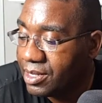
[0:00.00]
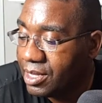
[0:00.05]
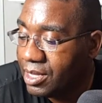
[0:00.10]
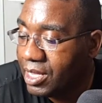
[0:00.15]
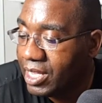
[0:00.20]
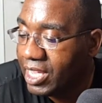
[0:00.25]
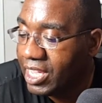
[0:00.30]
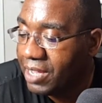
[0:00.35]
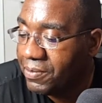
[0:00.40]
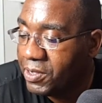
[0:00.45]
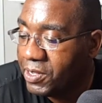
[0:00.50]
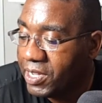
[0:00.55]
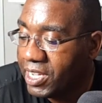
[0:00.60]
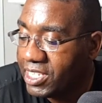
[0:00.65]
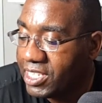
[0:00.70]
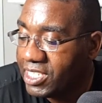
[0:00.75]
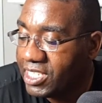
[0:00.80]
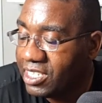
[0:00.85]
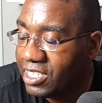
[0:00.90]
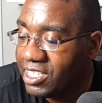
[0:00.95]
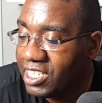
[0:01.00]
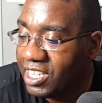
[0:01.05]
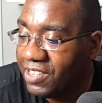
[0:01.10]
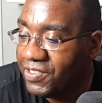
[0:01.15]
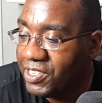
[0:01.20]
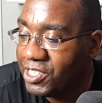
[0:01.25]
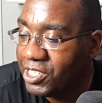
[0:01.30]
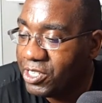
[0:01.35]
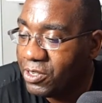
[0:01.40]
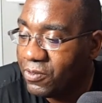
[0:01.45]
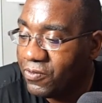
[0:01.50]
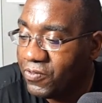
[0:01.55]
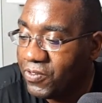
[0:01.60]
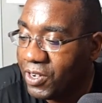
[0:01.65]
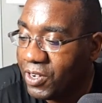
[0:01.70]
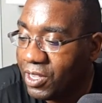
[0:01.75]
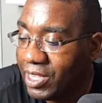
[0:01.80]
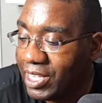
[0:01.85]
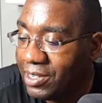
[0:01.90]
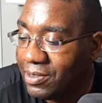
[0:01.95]
Have you guys seen the TV show
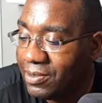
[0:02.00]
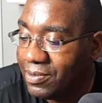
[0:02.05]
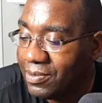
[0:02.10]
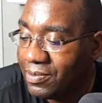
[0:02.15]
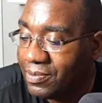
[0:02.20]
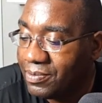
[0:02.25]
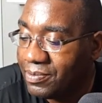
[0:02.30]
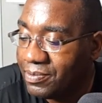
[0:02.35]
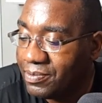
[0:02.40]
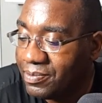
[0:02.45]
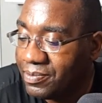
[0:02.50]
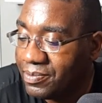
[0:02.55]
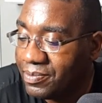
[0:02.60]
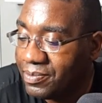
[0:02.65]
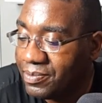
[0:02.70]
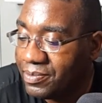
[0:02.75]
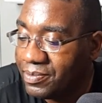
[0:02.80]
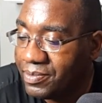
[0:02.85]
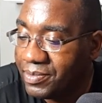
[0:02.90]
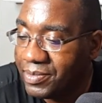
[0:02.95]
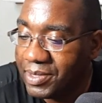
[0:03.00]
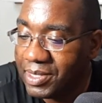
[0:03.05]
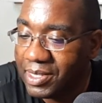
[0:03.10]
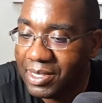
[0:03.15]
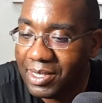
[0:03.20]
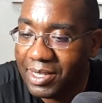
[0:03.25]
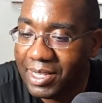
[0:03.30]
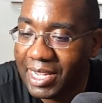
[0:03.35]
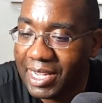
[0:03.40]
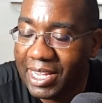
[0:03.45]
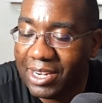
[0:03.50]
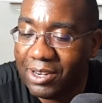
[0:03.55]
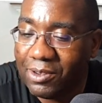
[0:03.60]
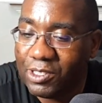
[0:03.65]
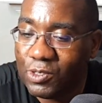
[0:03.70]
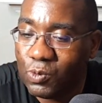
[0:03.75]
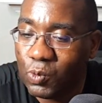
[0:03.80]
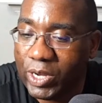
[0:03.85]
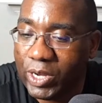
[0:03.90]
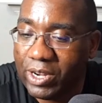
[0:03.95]
Fallout? I know
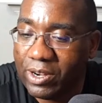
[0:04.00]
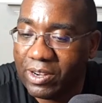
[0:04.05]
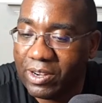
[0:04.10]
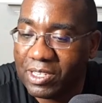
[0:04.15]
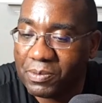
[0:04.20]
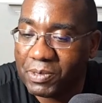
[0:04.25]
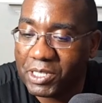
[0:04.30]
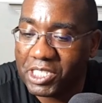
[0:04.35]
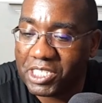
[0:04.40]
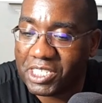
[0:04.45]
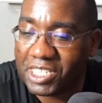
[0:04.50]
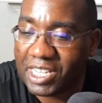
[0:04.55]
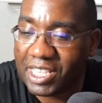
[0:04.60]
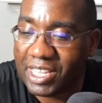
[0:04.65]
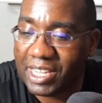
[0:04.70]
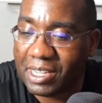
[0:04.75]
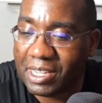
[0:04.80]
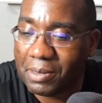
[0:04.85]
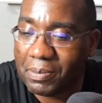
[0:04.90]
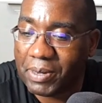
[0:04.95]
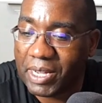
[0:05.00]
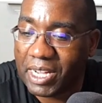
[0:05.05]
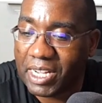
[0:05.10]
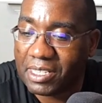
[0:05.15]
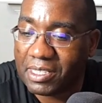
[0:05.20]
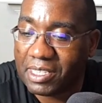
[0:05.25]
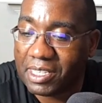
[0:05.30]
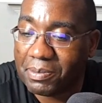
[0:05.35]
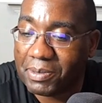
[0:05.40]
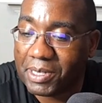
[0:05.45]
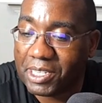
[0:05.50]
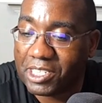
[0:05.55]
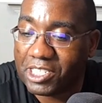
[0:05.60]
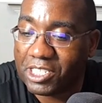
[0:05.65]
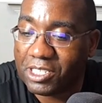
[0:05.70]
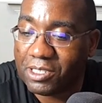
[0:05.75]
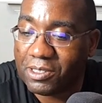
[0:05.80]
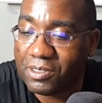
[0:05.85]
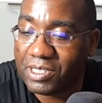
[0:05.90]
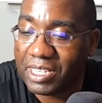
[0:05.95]
it's weird. As much as I like apocalyptic
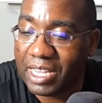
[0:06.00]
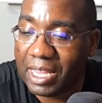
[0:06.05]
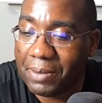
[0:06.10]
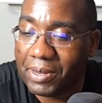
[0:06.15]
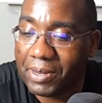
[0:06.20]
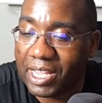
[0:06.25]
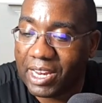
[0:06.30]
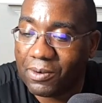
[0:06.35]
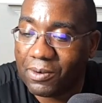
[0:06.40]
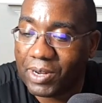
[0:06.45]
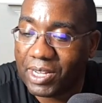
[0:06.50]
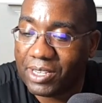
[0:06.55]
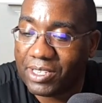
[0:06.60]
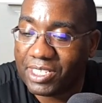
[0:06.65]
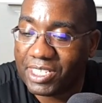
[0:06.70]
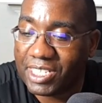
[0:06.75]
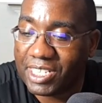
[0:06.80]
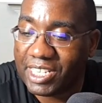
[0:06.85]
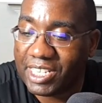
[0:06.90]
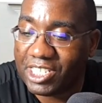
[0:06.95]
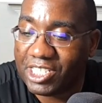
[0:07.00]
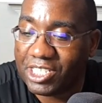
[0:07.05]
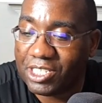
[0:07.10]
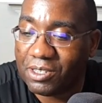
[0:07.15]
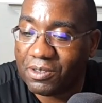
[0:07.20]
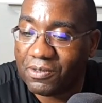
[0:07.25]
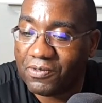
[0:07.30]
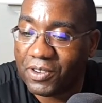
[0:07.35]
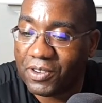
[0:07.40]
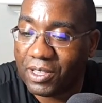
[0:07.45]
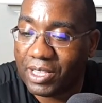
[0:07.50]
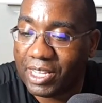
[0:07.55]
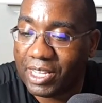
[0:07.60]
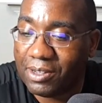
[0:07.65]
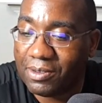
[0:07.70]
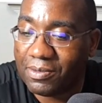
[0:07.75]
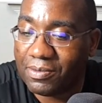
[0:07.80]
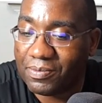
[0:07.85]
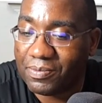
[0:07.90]
shows, I haven't got around to seeing that show Fallout.